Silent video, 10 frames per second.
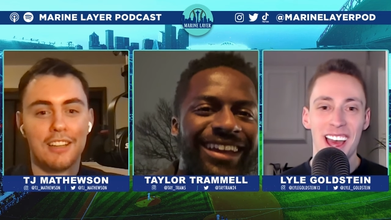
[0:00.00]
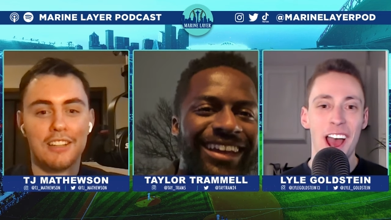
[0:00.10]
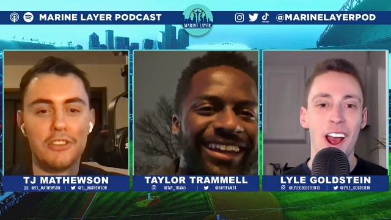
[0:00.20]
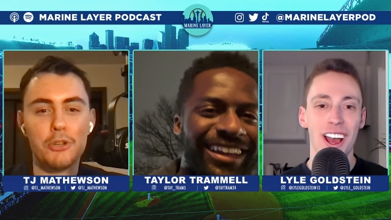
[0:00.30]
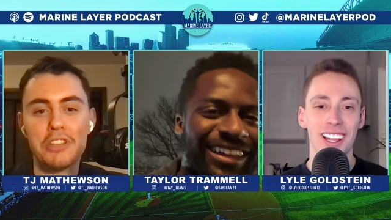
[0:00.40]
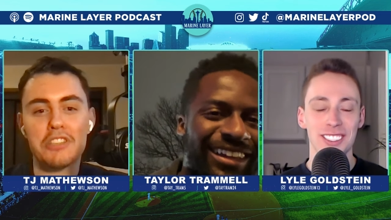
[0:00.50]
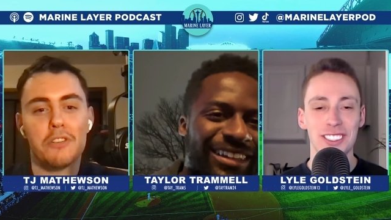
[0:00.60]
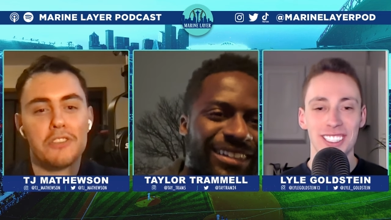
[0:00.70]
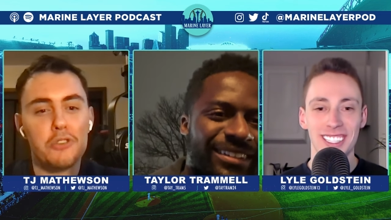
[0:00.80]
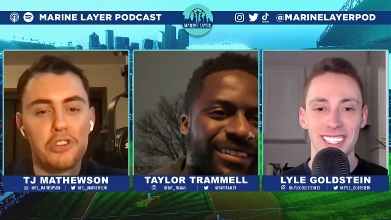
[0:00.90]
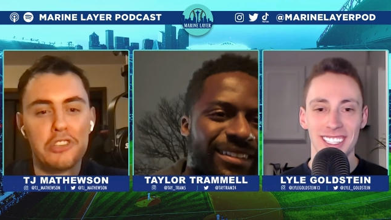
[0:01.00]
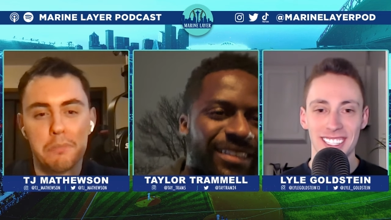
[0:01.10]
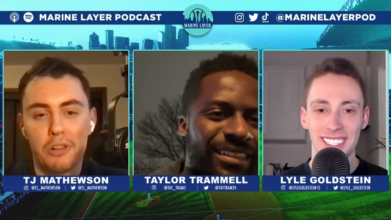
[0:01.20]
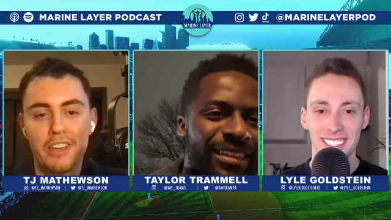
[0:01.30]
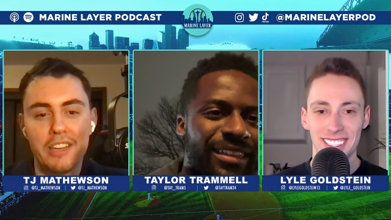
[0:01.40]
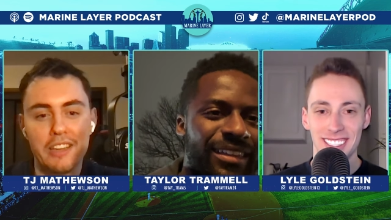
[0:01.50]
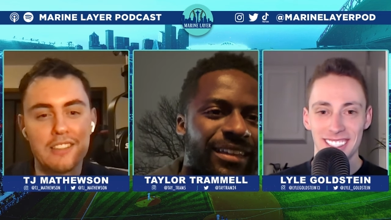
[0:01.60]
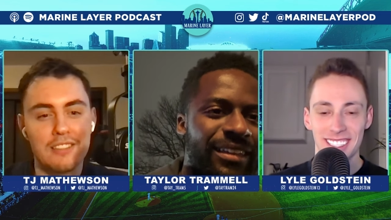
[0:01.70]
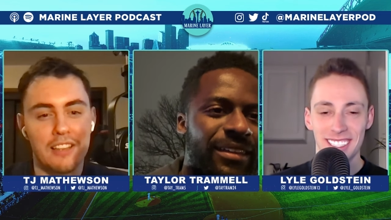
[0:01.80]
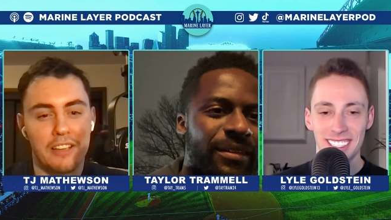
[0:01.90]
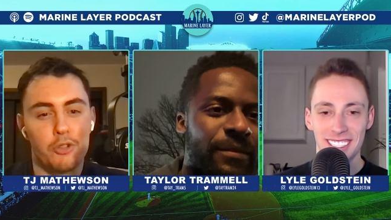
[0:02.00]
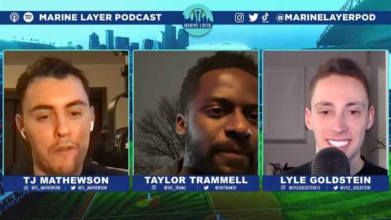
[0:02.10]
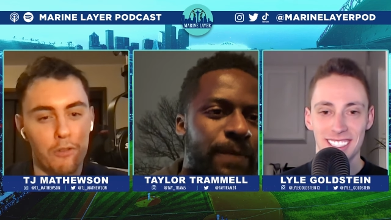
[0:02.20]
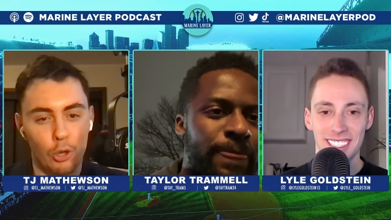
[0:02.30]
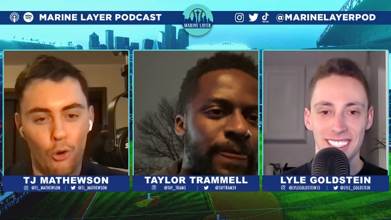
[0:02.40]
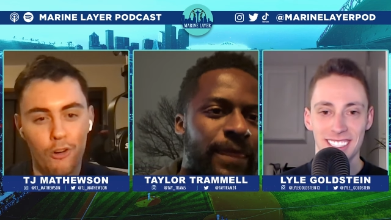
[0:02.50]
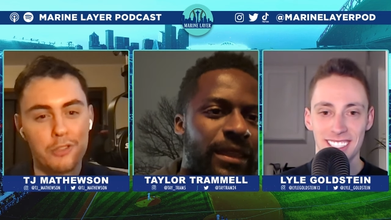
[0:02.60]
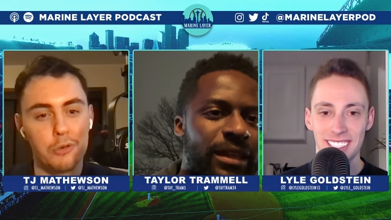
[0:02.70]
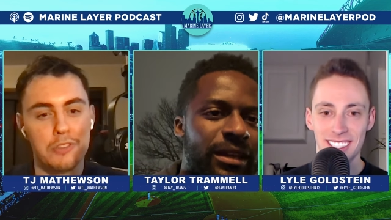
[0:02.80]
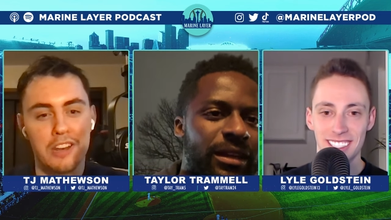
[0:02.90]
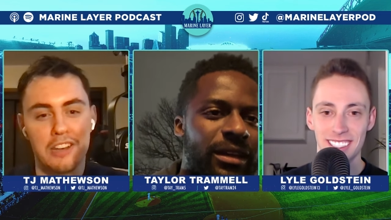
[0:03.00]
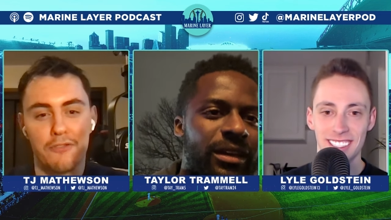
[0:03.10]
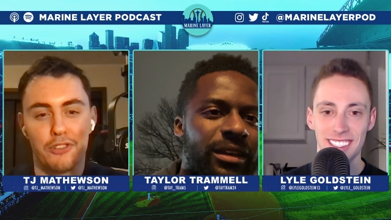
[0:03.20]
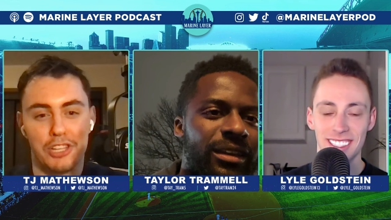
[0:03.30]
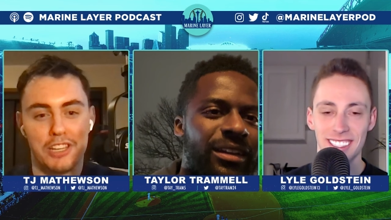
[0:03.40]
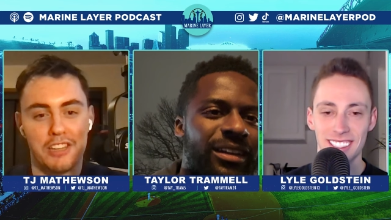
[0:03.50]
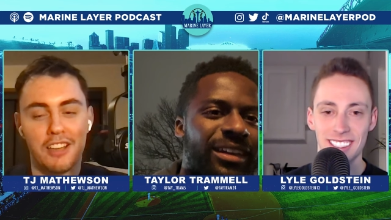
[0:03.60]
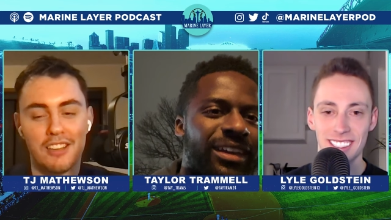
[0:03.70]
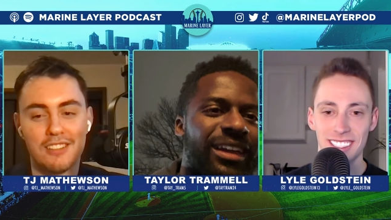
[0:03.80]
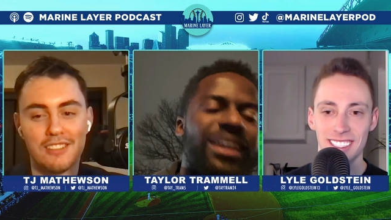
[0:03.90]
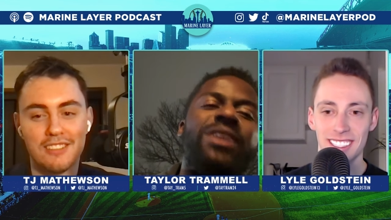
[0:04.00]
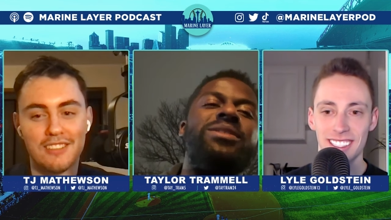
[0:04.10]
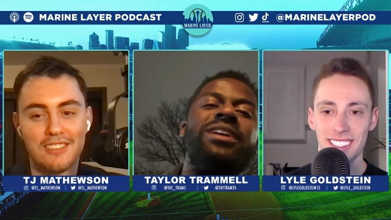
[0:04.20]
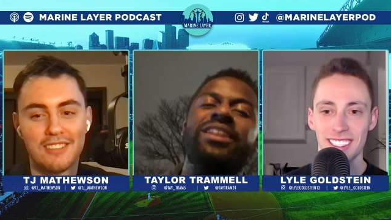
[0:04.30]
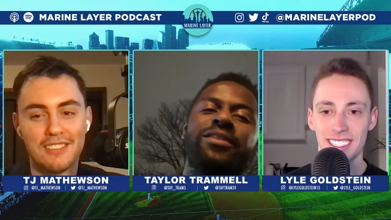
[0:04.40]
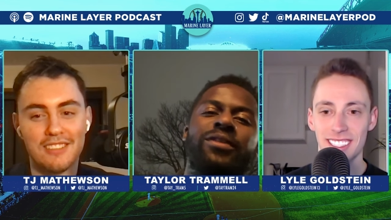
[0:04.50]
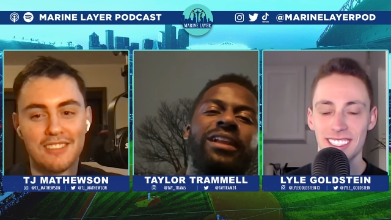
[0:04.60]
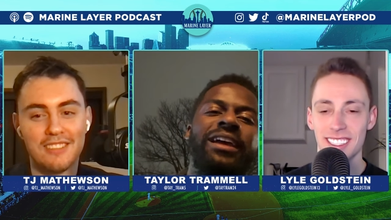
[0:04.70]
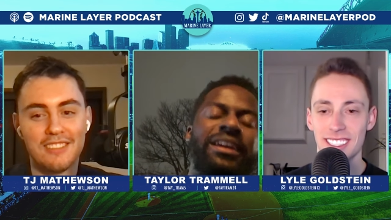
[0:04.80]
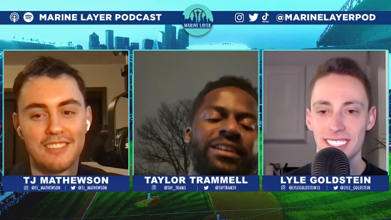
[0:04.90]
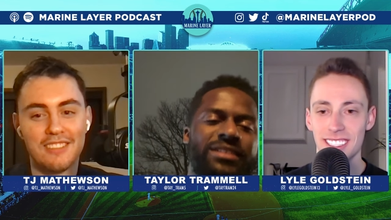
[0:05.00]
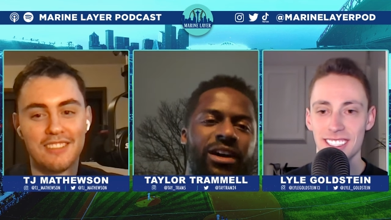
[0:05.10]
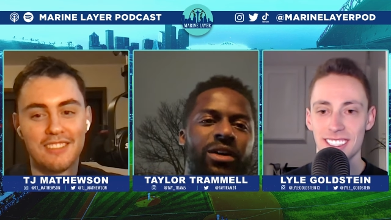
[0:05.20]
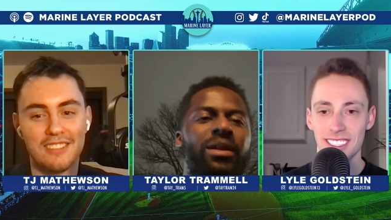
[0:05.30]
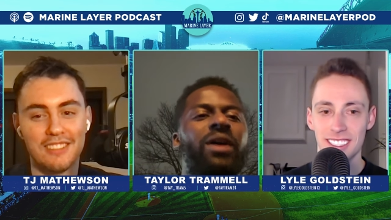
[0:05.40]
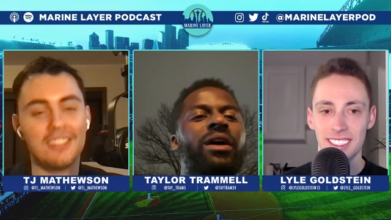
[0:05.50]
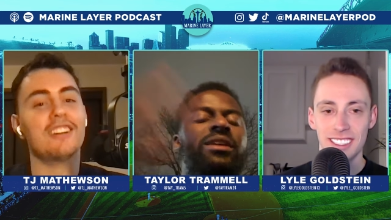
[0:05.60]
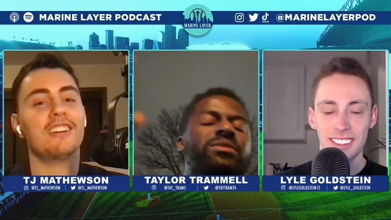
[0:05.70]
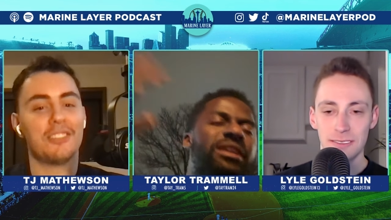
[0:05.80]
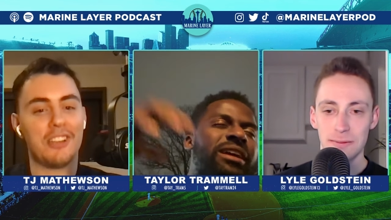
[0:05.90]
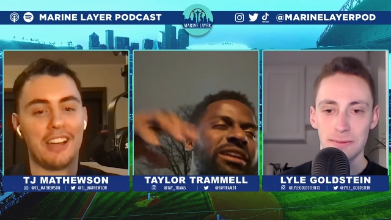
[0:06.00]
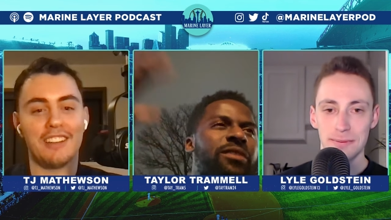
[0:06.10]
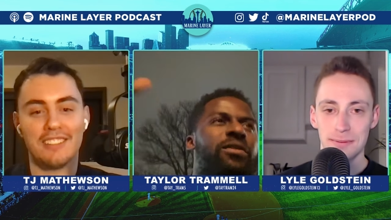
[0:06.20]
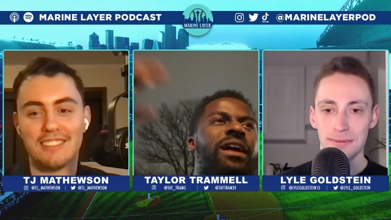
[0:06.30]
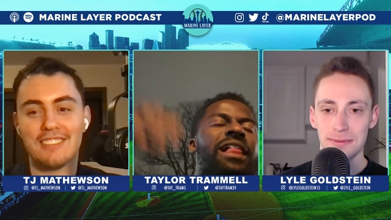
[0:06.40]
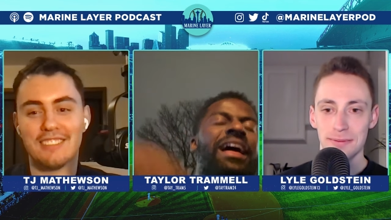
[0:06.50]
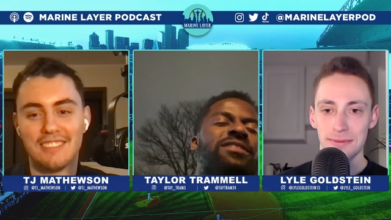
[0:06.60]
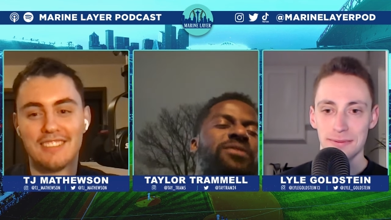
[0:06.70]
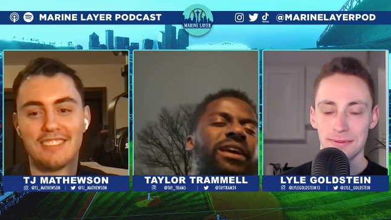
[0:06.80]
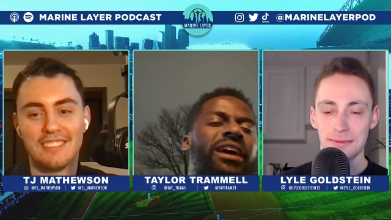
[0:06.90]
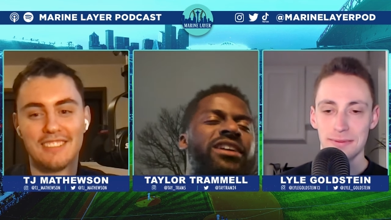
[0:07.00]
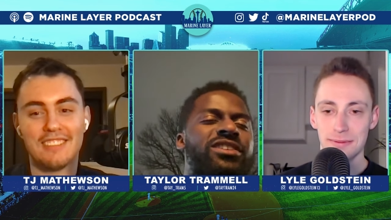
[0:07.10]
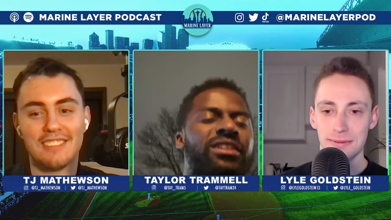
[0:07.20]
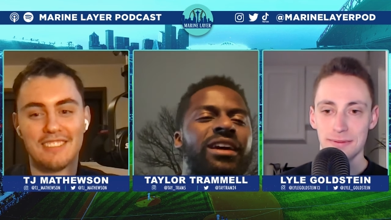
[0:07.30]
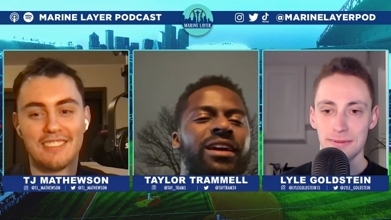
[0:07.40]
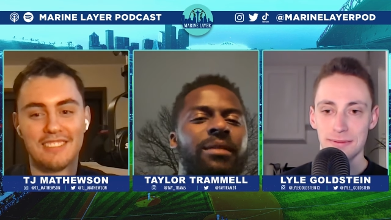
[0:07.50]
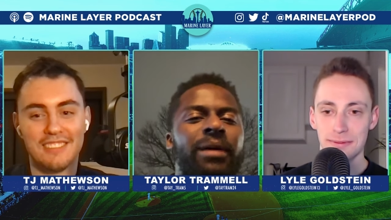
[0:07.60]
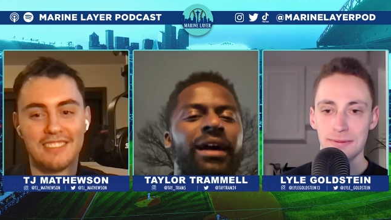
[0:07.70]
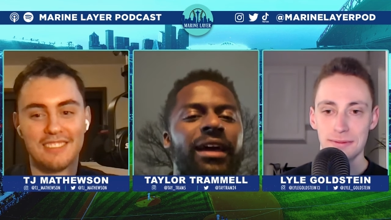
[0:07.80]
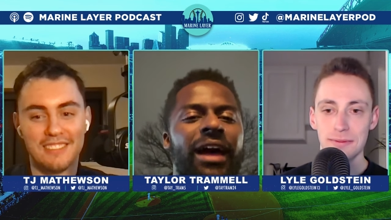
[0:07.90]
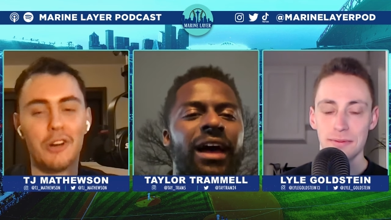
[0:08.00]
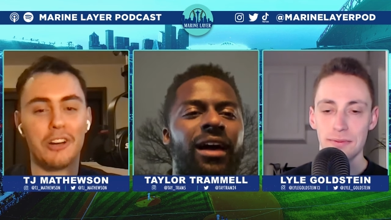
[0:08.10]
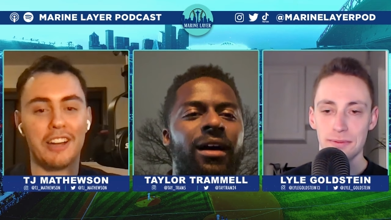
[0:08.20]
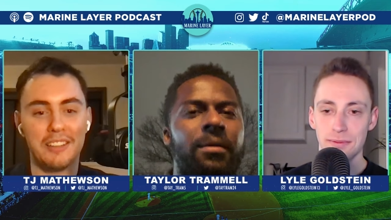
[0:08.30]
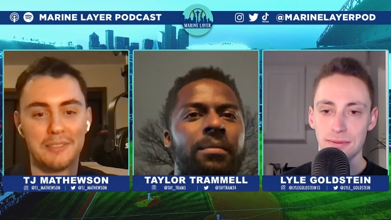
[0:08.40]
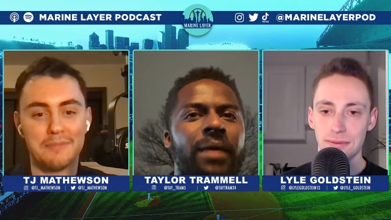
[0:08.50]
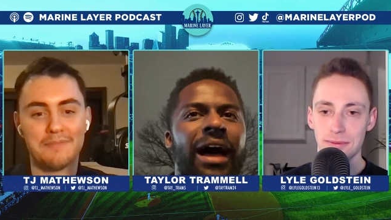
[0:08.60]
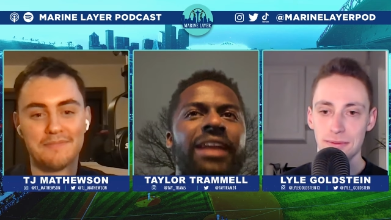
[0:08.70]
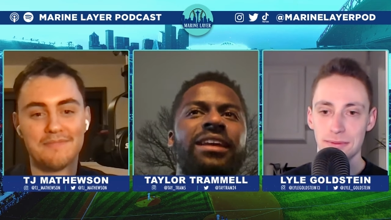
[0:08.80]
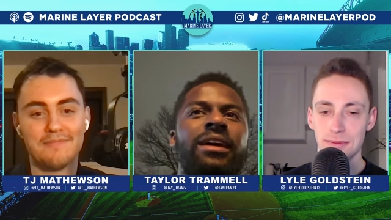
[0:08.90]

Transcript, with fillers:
Speaker 1: did you get to Did you get to play against like Trevor Lawrence, or is that a
Speaker 2: different league? He was in a different league, so no, oh, he was okay. in a different classification. But okay. uh, I